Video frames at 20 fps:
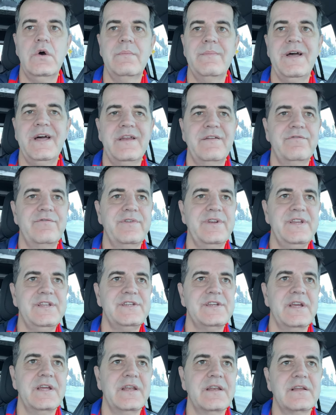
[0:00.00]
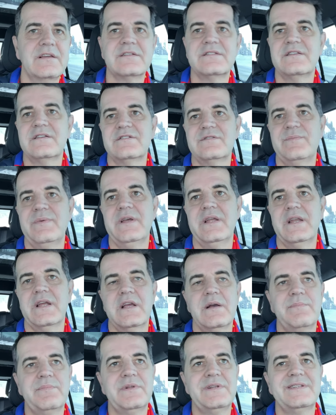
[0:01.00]
amount of regen, because there's been a
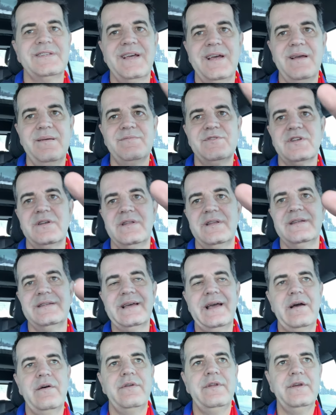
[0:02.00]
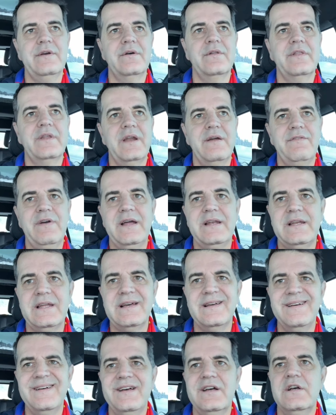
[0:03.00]
couple of times on the downhill that I've had to
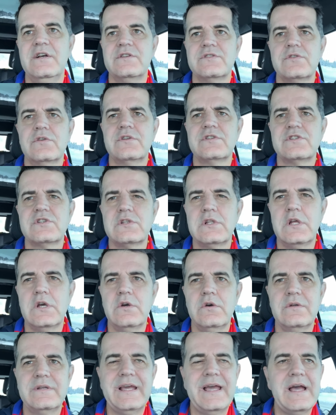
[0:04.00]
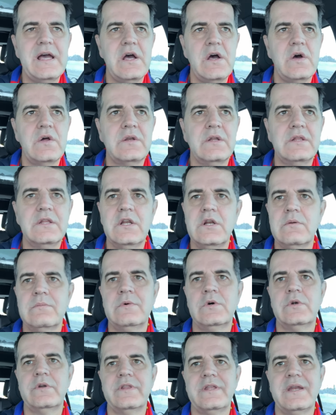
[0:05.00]
sort of slow down a little
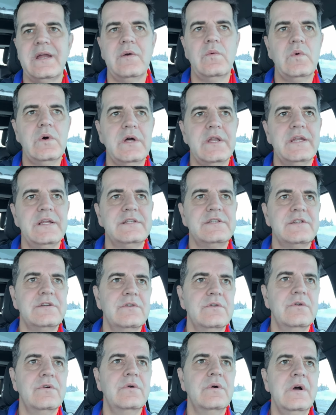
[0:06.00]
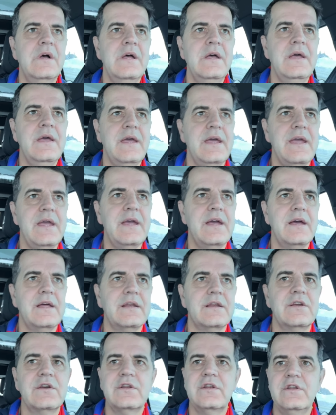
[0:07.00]
more than I wanted to.
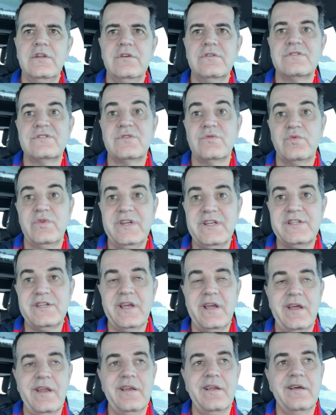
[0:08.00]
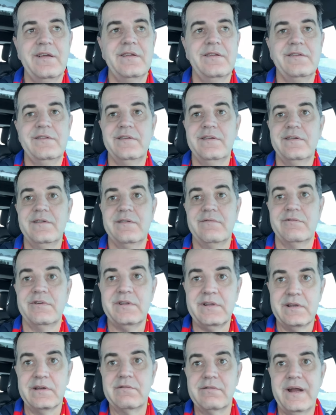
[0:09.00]
And good news, the regen didn't
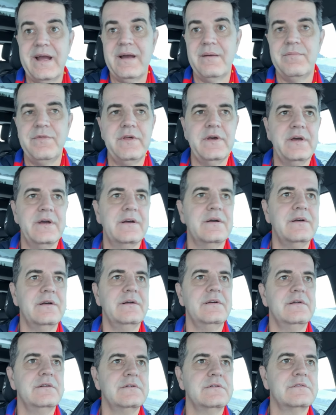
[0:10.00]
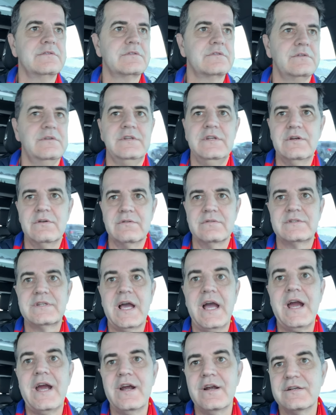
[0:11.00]
really grab the, you know,
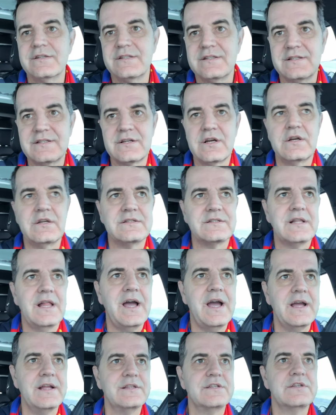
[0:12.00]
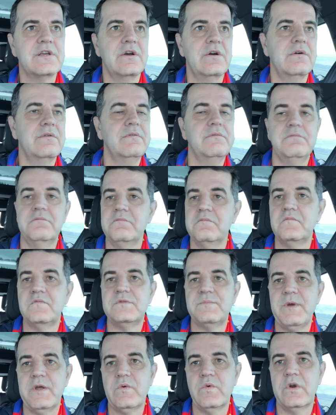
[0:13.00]
tires and start a slide. So
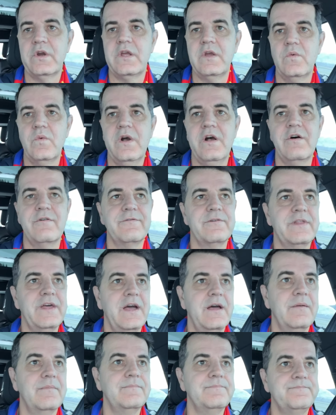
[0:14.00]
it's been working well for that.